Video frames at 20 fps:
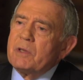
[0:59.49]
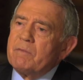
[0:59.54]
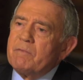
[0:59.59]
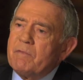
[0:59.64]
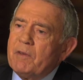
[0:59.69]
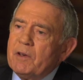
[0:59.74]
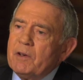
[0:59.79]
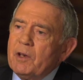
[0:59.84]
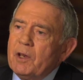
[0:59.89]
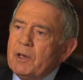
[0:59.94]
that
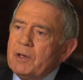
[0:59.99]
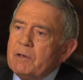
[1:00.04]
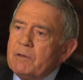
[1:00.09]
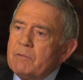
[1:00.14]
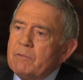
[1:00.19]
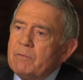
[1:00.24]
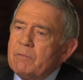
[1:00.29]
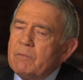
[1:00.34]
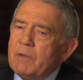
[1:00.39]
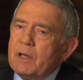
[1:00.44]

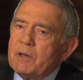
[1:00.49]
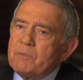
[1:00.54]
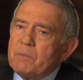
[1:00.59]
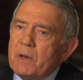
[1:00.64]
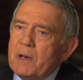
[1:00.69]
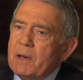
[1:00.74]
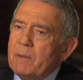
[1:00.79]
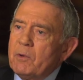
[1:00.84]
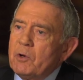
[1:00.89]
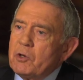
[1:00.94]
Finland has
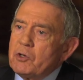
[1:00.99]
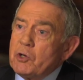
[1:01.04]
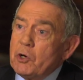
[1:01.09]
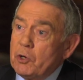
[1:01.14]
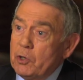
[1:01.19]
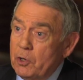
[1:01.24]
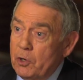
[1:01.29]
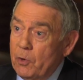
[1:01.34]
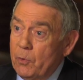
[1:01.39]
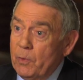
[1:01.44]
been able to
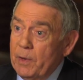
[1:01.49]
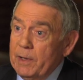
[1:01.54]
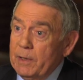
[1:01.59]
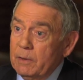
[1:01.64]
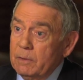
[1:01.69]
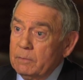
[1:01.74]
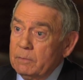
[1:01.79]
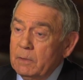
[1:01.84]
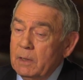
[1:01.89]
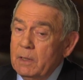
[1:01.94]
turn it
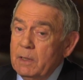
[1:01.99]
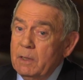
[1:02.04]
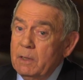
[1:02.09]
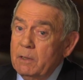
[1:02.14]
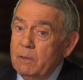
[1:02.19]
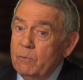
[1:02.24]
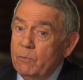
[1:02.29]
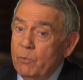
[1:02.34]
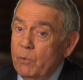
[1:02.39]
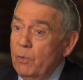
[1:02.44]
around
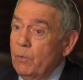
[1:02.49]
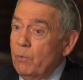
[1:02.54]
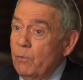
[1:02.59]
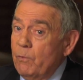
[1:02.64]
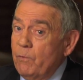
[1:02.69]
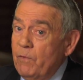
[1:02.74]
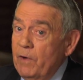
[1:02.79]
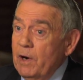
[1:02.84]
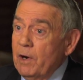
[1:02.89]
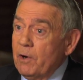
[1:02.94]

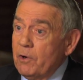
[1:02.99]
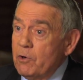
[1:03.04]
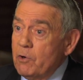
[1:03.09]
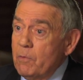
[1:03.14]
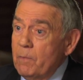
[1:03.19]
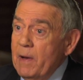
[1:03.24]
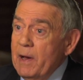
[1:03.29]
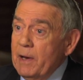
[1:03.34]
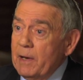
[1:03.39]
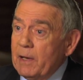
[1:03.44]
fairly
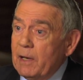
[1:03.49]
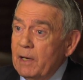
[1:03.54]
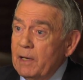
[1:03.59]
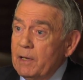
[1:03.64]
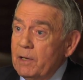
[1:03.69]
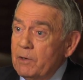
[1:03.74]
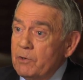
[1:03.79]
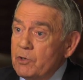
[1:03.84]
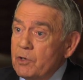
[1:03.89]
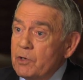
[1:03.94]
dramatically in